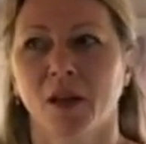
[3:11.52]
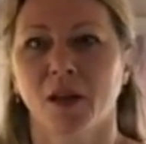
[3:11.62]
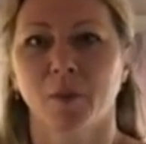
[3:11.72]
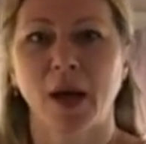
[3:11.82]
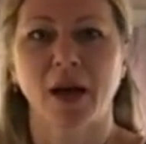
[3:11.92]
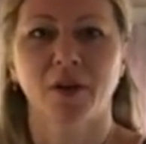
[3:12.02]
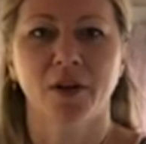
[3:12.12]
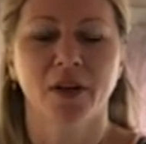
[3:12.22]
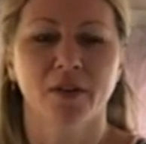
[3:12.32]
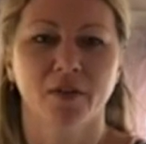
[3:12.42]

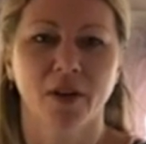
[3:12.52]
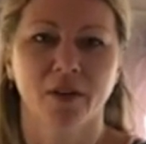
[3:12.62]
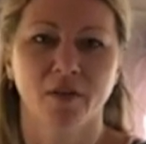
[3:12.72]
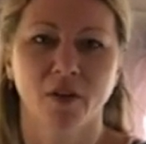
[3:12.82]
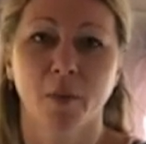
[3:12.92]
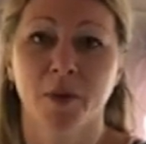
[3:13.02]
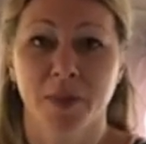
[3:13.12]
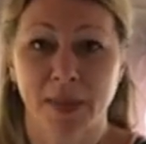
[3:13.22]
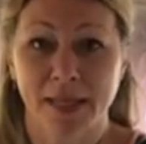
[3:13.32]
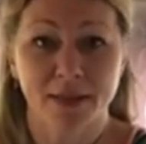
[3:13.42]
pattern of
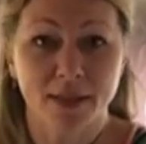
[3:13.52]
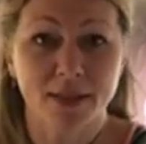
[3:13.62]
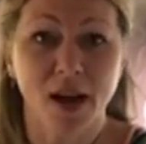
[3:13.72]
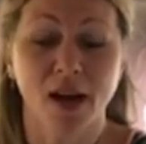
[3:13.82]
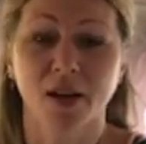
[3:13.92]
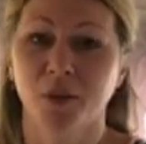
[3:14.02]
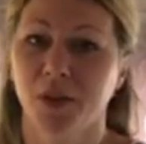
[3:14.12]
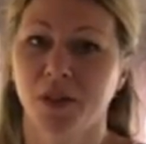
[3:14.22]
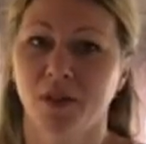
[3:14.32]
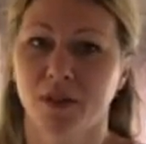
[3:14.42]
almost being stuck with,
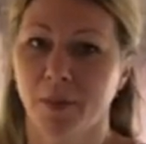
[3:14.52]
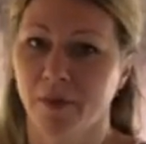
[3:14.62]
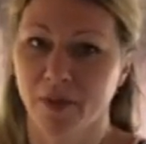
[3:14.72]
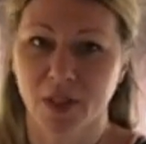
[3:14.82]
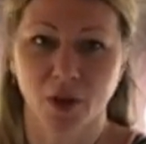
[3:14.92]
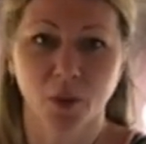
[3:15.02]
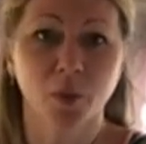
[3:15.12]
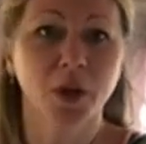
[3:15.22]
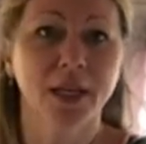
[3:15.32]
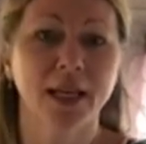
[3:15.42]
some of us aren't
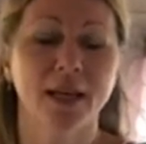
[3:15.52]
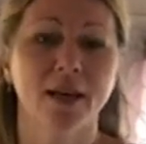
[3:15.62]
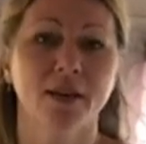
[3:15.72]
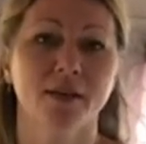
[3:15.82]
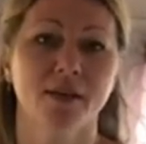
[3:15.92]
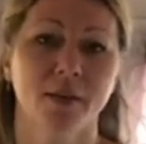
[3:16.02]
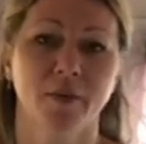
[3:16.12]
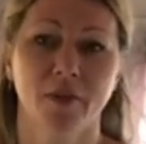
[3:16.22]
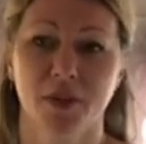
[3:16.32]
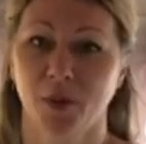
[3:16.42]
working, some
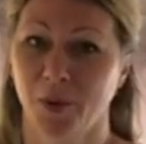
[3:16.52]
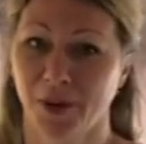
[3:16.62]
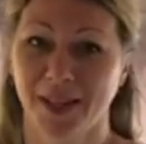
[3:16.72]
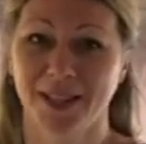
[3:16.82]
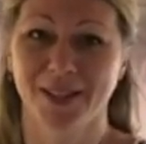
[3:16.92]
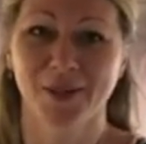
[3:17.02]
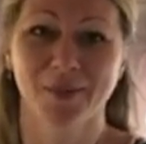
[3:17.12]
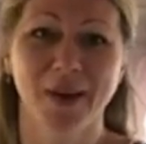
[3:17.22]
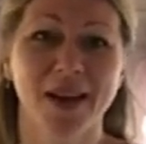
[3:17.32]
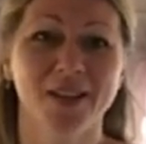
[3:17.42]
of us are working too
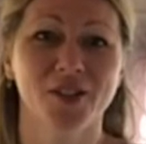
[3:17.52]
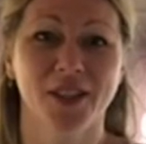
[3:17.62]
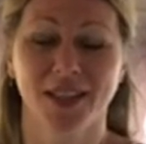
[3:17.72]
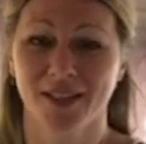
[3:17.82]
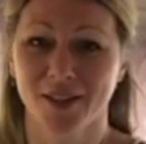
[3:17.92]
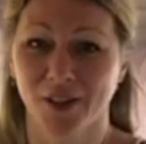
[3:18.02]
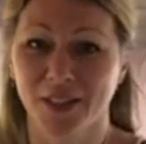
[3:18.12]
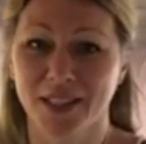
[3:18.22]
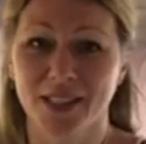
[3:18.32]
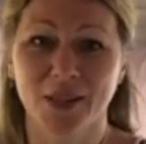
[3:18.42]
much, the kids aren't
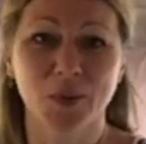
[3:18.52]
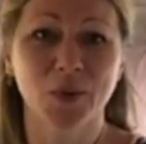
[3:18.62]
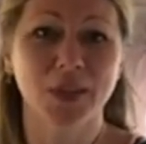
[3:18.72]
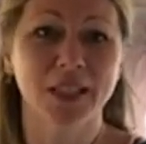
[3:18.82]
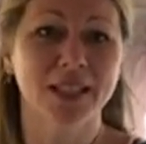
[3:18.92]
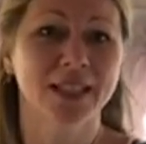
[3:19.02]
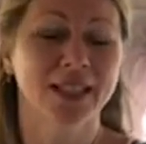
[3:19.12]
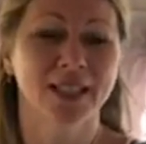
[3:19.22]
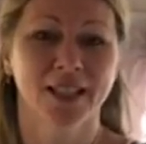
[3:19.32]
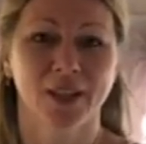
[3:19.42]
in school,
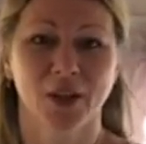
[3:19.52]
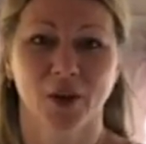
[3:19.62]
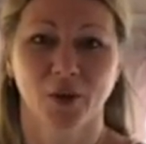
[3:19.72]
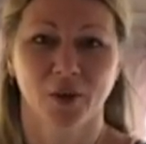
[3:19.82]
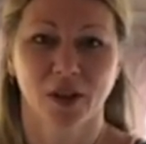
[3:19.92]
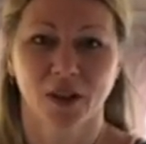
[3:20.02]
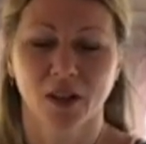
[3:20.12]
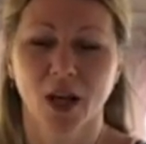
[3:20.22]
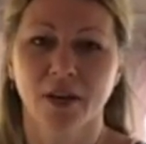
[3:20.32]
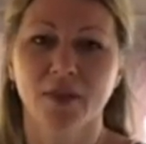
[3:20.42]
you know, a
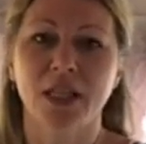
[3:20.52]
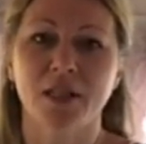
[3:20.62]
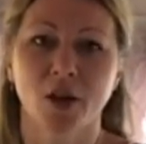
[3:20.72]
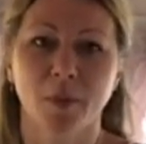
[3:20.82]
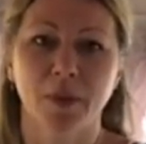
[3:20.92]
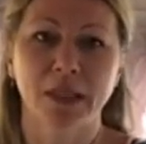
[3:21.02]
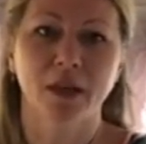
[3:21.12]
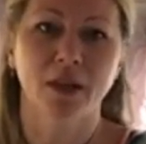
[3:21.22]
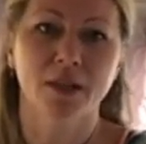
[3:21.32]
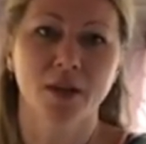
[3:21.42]
lot of things are up in the
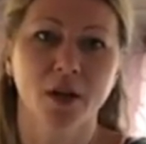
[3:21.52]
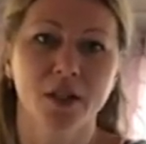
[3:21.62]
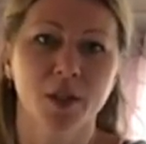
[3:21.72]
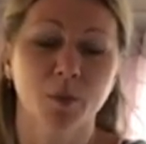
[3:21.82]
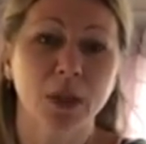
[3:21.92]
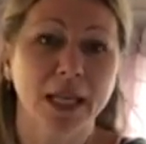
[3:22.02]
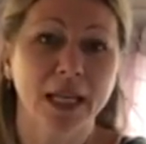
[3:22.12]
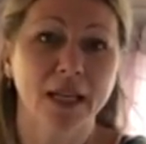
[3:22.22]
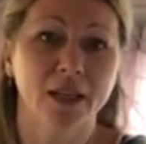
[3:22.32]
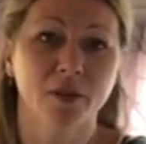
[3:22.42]
air, and it's hard to
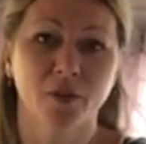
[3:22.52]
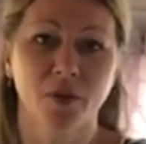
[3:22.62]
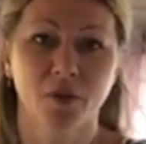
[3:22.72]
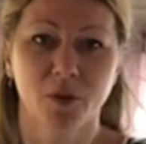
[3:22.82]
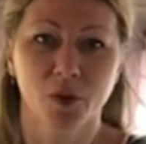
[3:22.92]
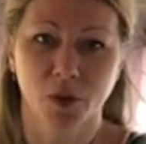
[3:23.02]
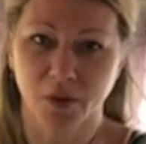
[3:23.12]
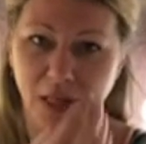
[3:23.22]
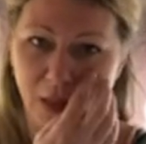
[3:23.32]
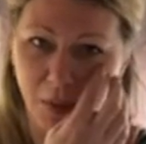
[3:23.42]
plan for the future or
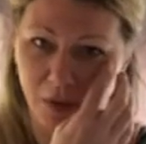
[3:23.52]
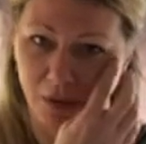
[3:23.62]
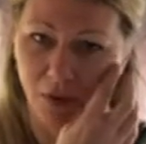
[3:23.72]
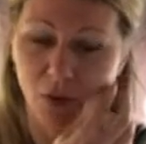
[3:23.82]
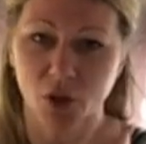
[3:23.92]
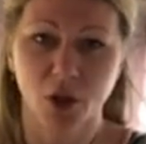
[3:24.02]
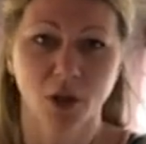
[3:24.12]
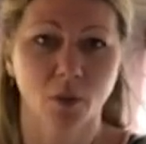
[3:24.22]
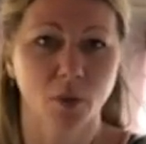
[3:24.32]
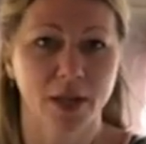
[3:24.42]
think about the
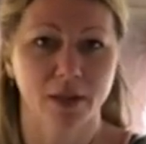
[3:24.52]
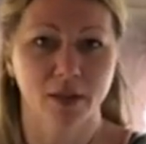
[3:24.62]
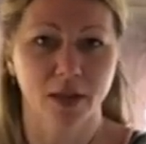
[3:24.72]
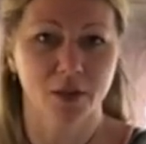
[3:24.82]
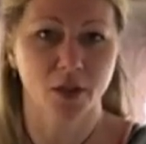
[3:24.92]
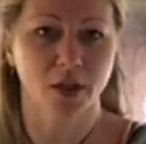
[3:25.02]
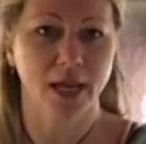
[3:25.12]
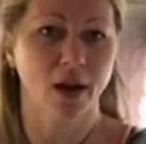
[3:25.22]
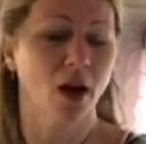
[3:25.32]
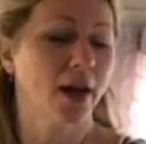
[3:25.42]
future when things are
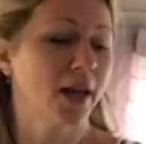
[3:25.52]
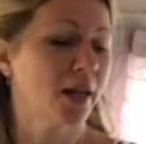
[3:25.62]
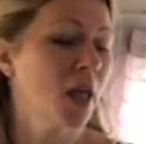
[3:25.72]
chaotic.